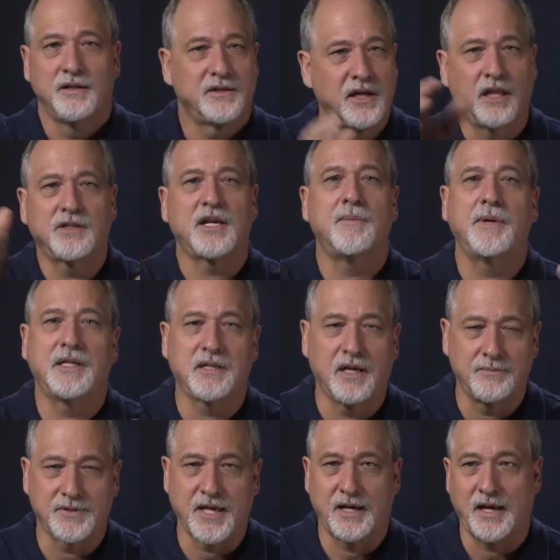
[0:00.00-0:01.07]
Tell us how many
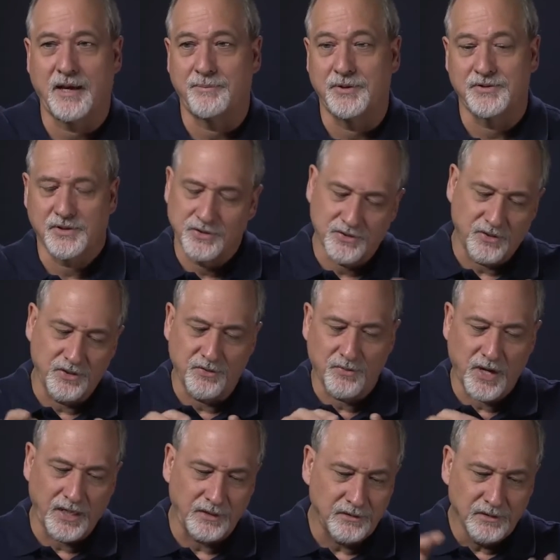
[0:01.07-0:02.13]
times that happens. And so you
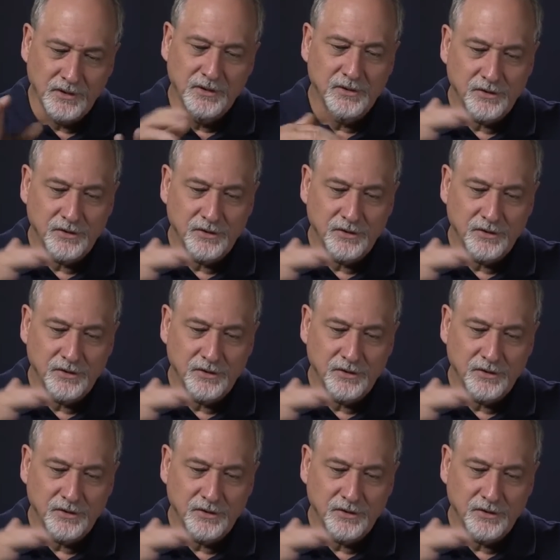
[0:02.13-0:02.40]
write,